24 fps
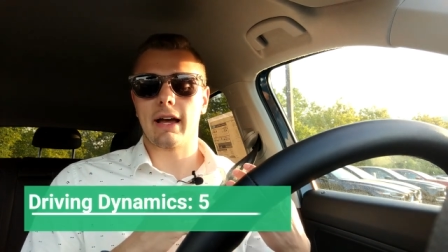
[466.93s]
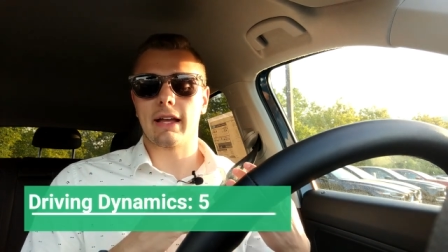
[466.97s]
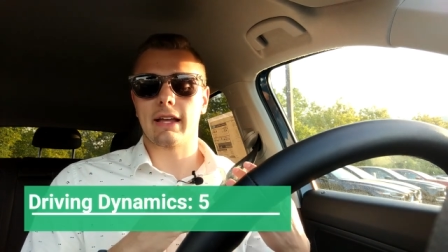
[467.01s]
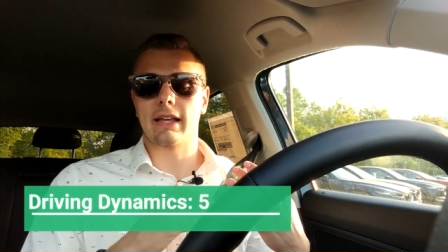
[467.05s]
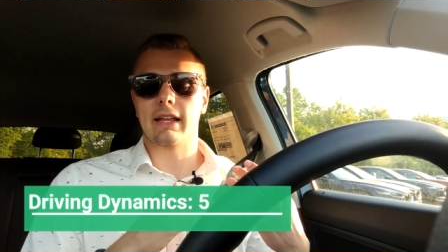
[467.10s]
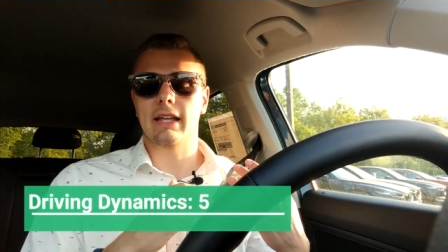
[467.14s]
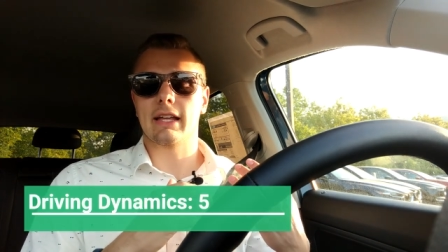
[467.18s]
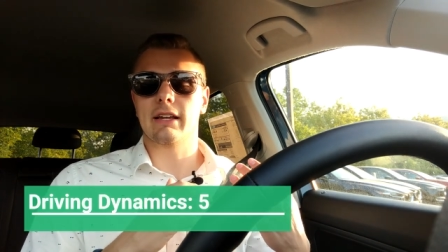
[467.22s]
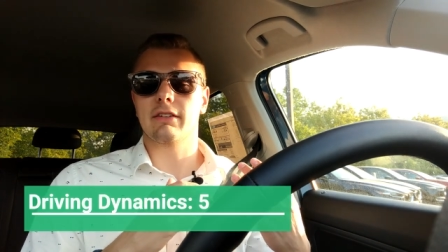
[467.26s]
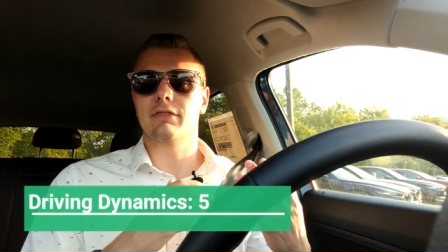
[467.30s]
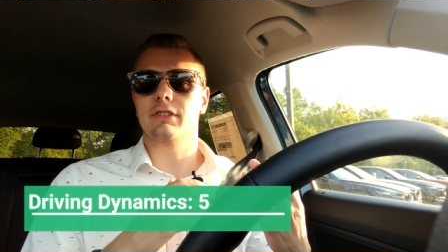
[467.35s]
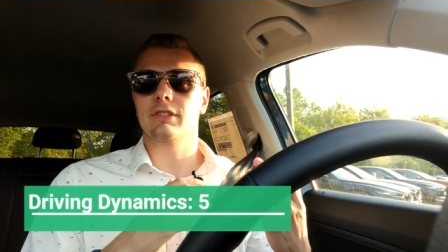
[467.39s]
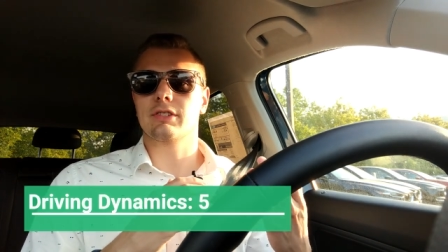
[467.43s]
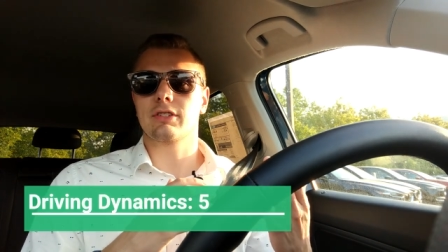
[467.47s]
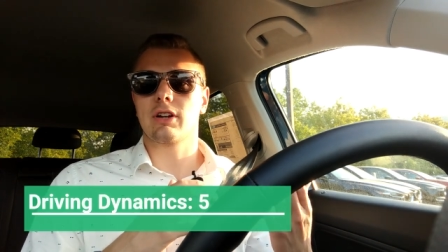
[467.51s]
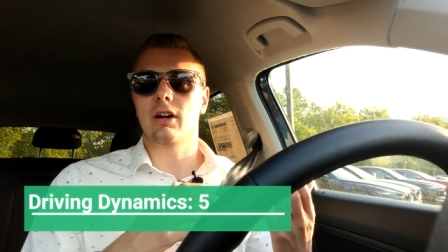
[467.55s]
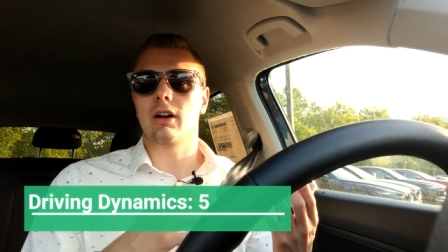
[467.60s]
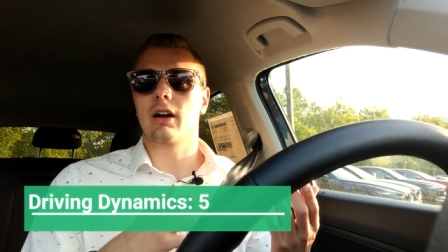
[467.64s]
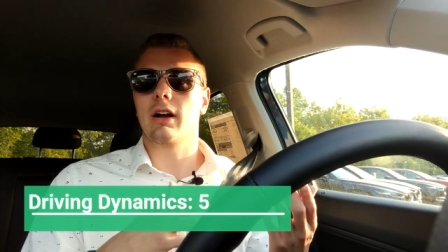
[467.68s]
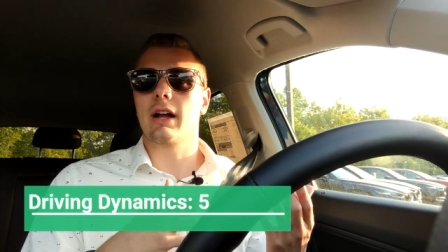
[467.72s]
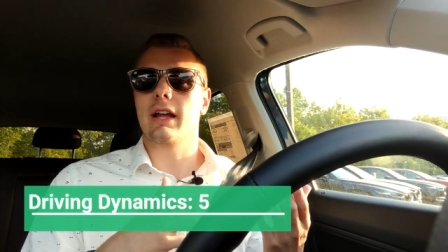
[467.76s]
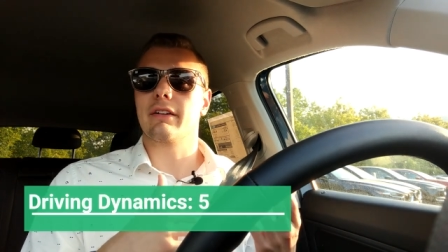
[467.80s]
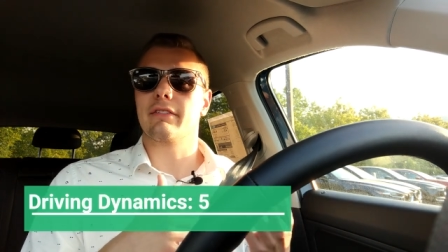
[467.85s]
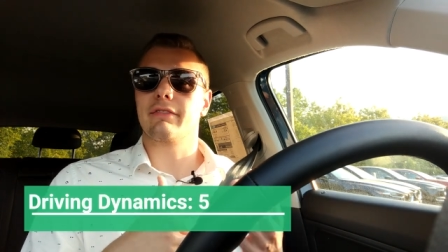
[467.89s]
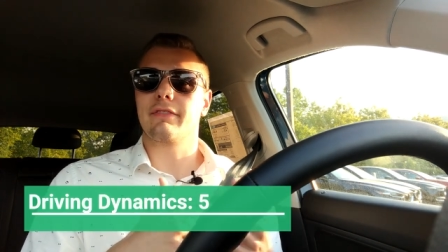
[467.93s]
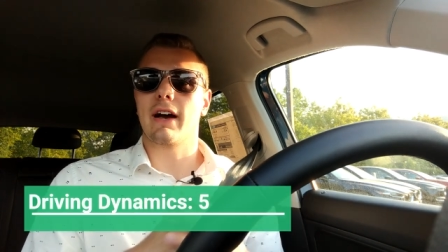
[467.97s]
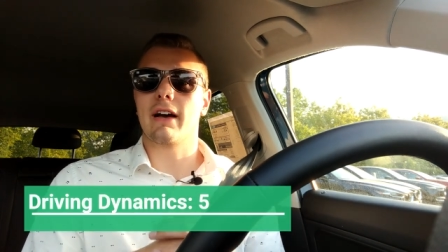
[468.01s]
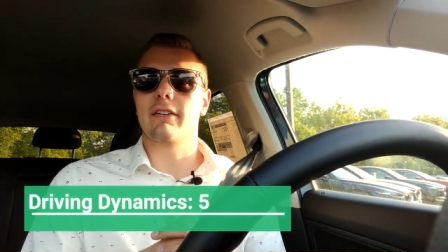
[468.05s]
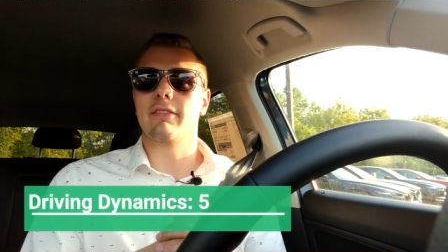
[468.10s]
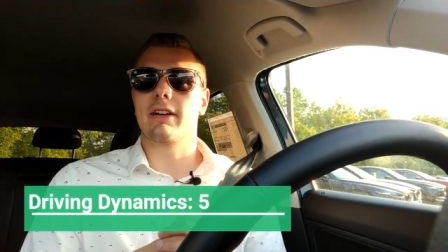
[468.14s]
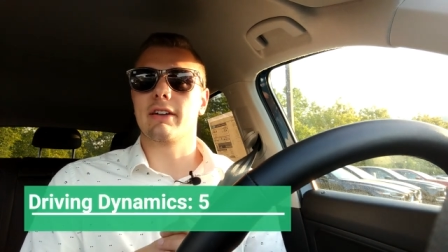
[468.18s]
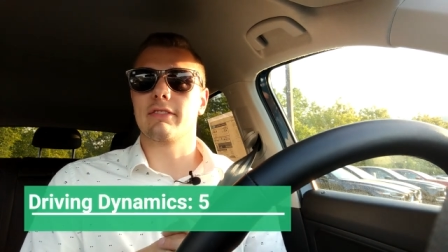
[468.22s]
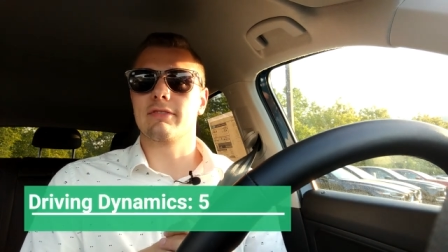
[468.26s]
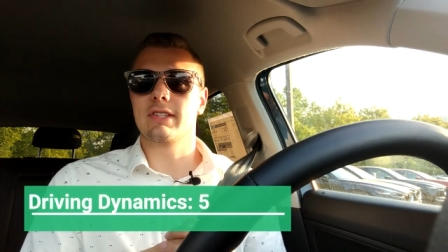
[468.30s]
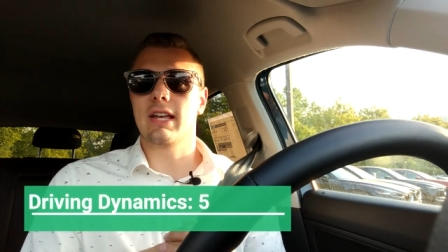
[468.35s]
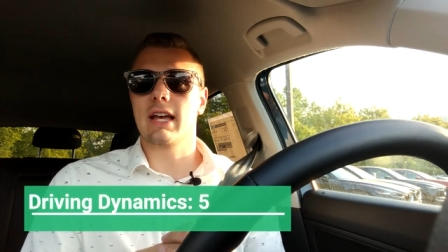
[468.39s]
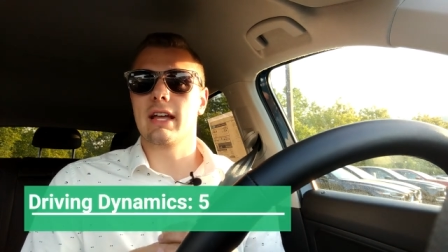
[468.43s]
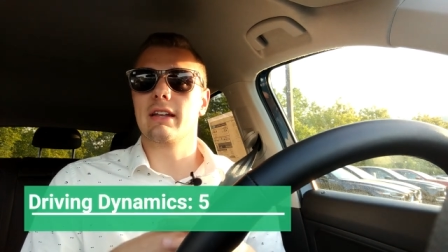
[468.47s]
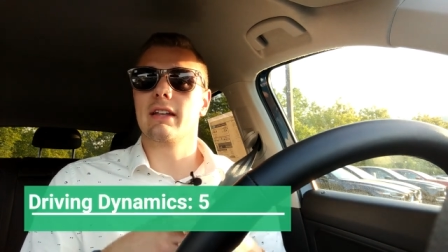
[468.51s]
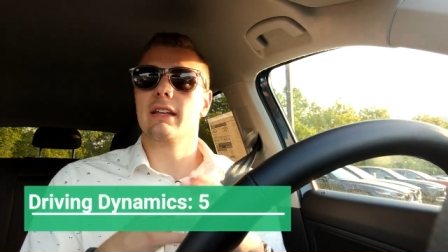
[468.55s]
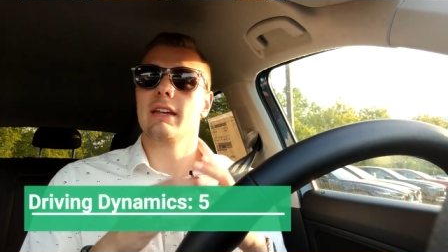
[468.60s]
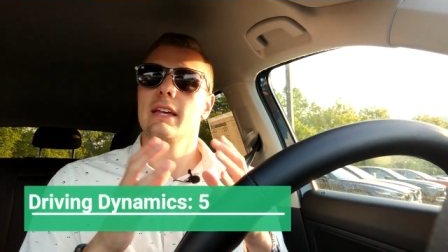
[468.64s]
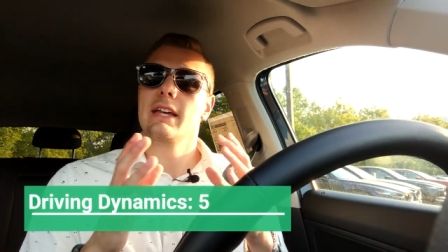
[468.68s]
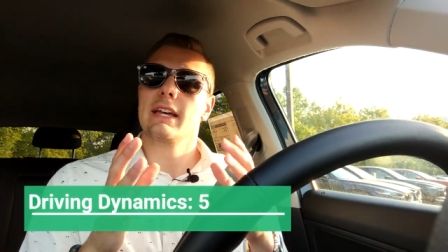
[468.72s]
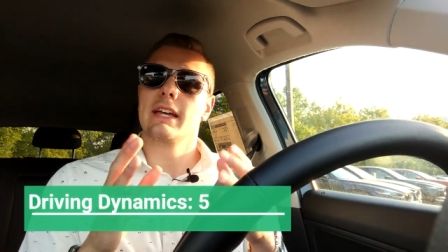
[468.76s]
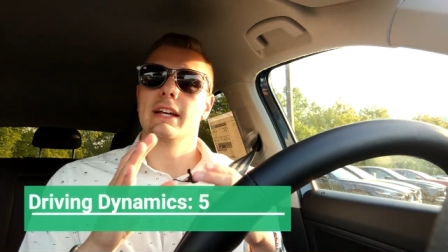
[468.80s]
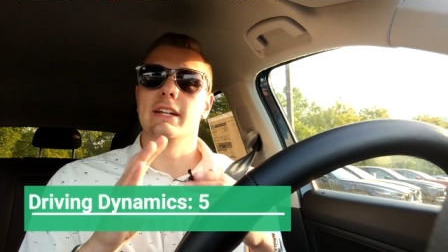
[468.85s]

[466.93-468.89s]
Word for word: I can give this car a 5 out of 10.